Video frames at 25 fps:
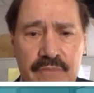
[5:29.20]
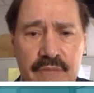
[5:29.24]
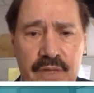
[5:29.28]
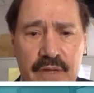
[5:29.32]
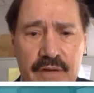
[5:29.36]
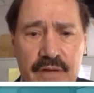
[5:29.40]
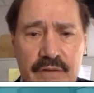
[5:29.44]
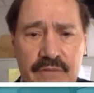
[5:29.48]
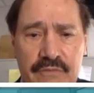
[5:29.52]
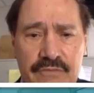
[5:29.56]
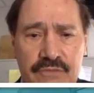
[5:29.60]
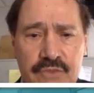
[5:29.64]

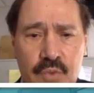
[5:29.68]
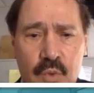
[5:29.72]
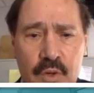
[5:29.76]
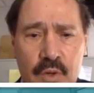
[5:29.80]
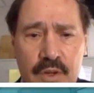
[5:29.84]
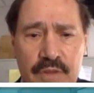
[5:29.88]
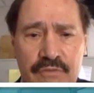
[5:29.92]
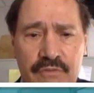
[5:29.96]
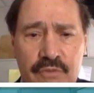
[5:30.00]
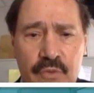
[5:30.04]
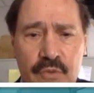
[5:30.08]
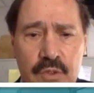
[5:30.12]
of
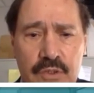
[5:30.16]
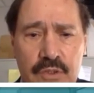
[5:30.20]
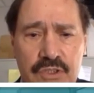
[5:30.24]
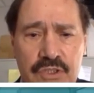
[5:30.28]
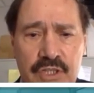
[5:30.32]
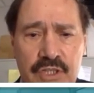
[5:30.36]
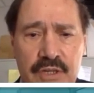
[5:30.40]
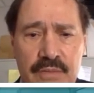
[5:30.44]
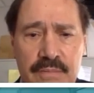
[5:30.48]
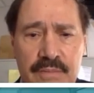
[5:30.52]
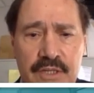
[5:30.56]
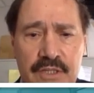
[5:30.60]
24
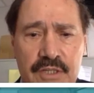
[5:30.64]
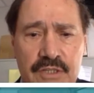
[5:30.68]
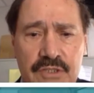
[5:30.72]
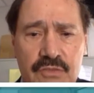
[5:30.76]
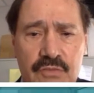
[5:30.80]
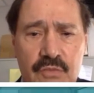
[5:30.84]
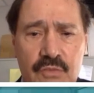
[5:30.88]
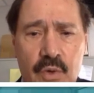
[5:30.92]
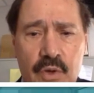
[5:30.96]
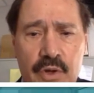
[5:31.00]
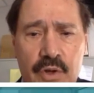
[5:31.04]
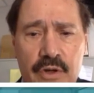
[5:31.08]
centimeters of
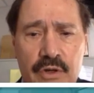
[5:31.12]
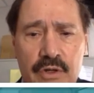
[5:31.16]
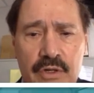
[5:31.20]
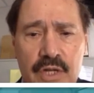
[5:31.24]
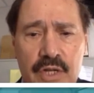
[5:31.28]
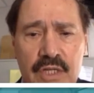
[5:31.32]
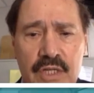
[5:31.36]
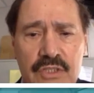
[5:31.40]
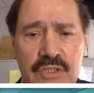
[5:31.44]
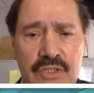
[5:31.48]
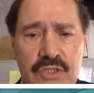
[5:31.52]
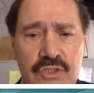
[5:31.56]
water
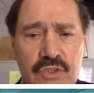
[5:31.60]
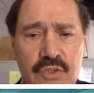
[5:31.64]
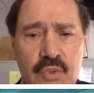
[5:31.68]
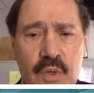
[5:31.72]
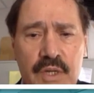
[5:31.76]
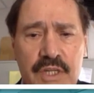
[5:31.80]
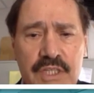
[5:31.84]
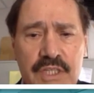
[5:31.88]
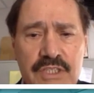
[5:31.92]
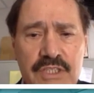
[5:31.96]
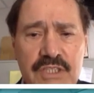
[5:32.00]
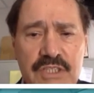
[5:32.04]
to
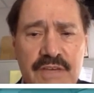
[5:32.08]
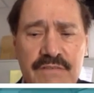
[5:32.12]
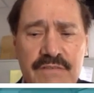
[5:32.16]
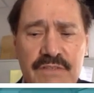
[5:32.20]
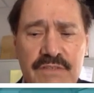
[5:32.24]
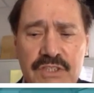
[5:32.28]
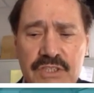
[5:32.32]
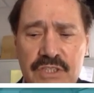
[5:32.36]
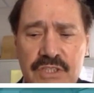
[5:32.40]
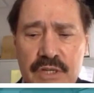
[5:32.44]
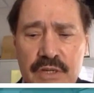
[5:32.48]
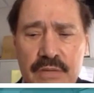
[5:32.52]

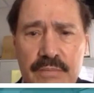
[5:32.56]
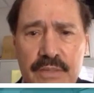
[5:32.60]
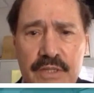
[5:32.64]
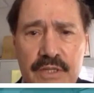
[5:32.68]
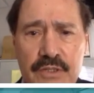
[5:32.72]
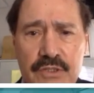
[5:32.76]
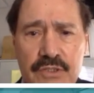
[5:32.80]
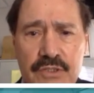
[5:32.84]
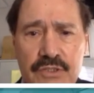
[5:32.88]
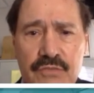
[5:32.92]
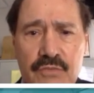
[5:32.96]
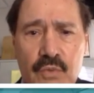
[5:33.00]
27
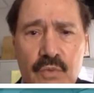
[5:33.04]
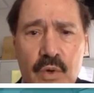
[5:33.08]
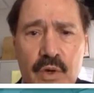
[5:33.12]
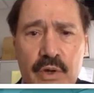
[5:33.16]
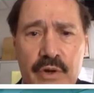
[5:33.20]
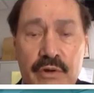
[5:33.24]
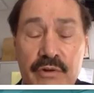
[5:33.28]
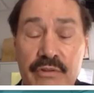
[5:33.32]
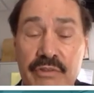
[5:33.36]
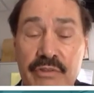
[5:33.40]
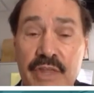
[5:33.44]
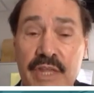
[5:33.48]
centimeters of
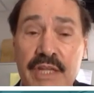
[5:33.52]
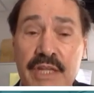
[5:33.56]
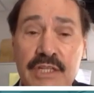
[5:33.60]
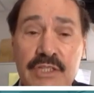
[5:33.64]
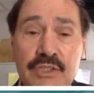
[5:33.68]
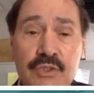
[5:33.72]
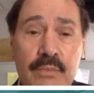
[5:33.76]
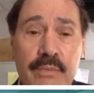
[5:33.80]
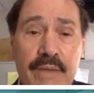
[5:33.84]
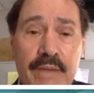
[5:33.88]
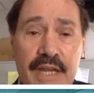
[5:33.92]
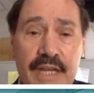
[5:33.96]
water, then a
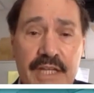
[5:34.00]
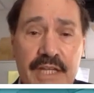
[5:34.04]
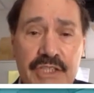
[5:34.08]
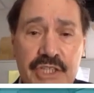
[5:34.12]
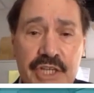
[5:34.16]
dramatic